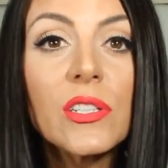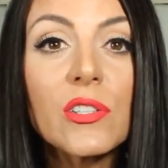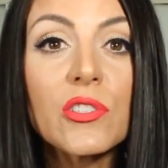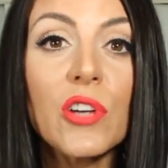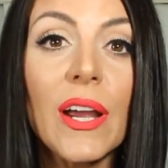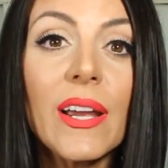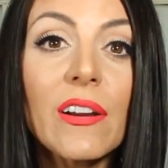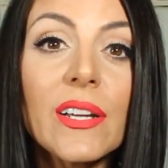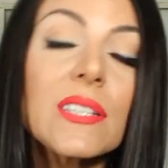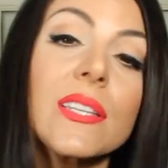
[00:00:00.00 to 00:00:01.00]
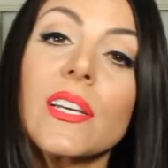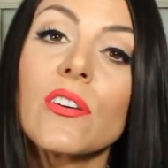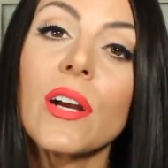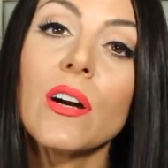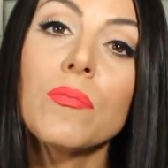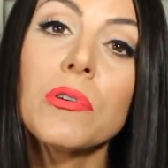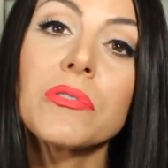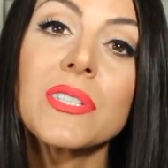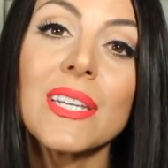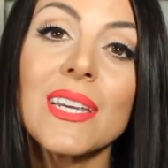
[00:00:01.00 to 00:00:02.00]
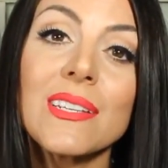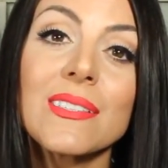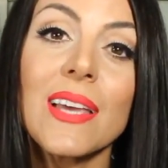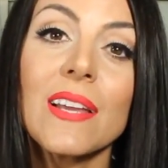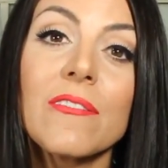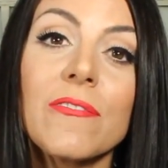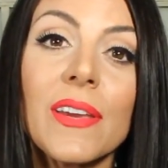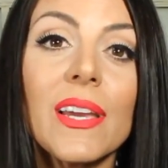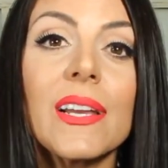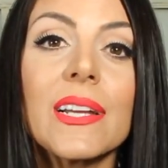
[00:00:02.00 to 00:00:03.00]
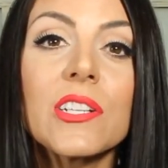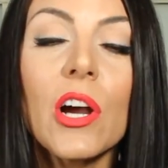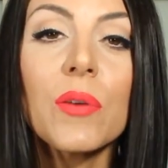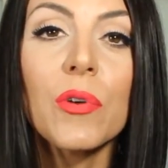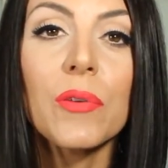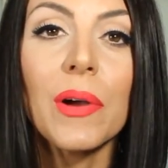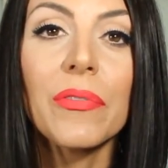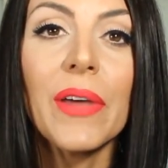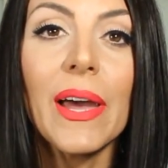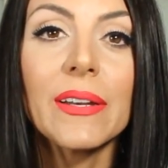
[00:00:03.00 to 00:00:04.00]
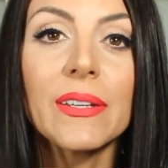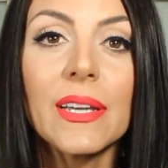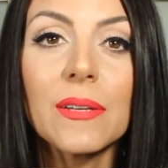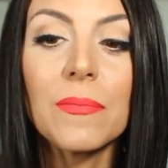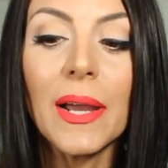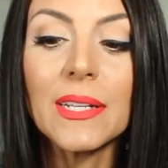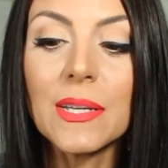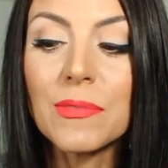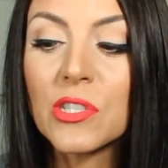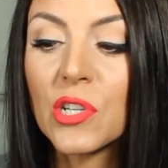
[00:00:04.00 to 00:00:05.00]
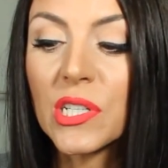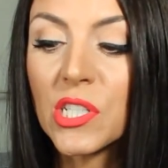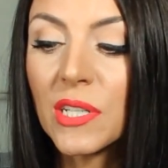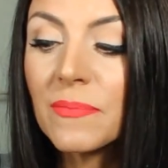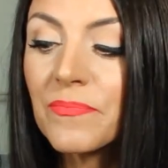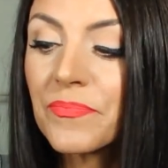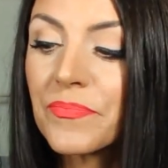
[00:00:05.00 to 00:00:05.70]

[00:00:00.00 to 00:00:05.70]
on your dry areas like your elbows, knees, and feet, and I talk more about that in my demonstration.